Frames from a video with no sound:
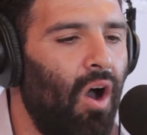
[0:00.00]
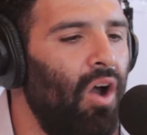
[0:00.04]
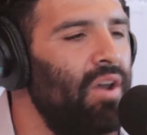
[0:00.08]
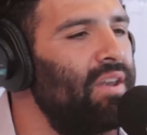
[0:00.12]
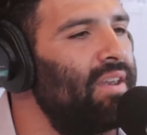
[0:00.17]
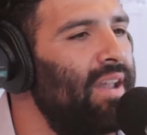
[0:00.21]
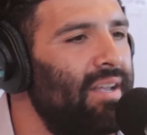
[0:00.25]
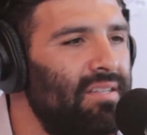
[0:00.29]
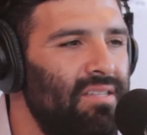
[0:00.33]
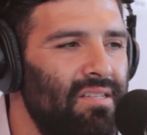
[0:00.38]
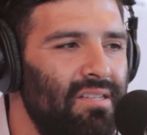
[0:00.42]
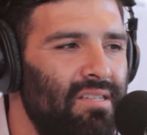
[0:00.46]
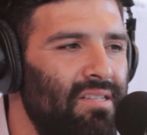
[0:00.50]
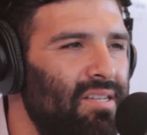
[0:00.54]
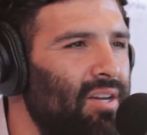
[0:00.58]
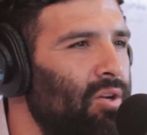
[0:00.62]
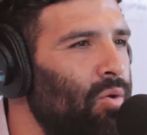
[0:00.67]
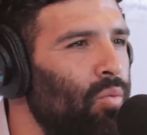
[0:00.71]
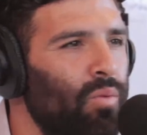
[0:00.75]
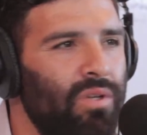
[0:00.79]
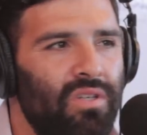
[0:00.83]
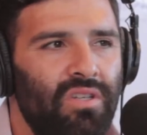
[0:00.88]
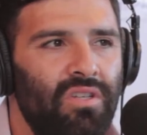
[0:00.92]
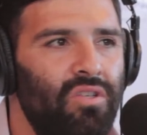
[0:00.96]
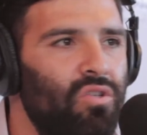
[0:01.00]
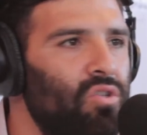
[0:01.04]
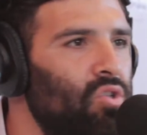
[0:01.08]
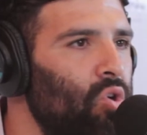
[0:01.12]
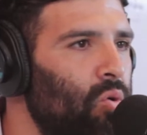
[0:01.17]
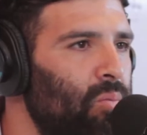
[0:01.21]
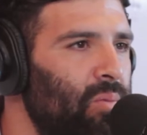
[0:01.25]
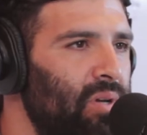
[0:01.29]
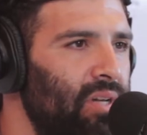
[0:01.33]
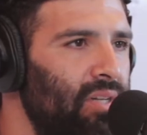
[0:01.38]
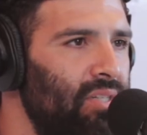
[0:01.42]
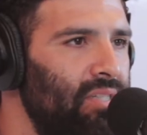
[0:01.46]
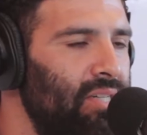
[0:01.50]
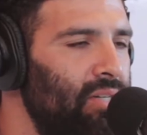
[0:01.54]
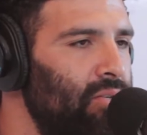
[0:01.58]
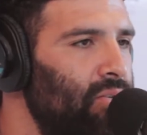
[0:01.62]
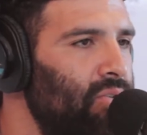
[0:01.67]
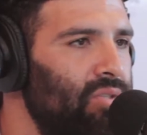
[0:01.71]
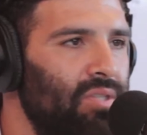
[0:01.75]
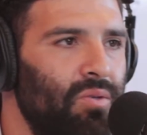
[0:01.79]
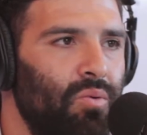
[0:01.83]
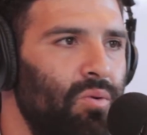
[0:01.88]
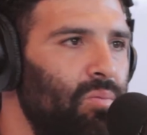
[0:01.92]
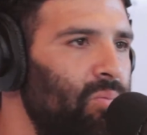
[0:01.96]
unnecessary. We see so many
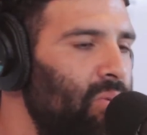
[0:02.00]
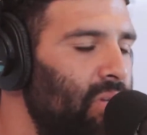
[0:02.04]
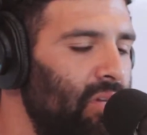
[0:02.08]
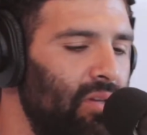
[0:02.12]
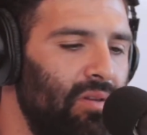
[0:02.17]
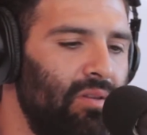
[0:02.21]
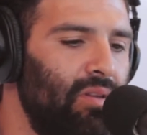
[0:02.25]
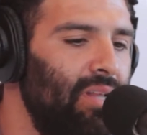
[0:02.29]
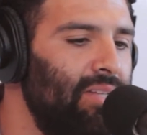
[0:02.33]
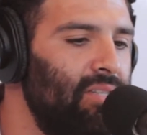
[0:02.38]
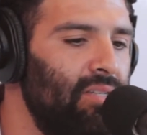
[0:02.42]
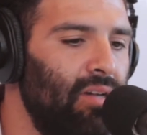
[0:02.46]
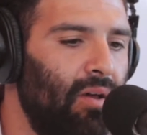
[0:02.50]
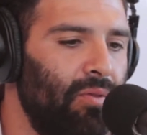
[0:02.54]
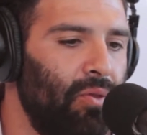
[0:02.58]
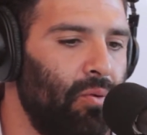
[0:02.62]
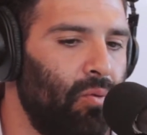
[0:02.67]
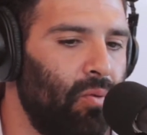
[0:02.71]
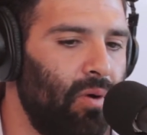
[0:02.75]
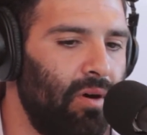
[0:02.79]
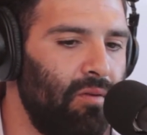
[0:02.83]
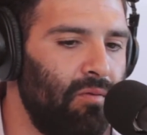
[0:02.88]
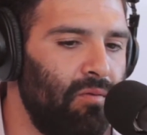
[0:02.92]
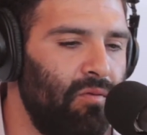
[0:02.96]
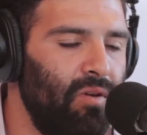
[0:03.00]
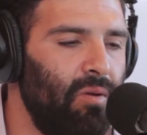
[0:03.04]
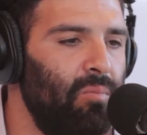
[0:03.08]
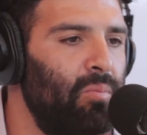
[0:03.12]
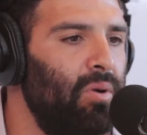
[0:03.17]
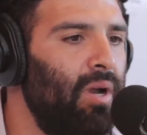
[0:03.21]
deals, it's not the right fit.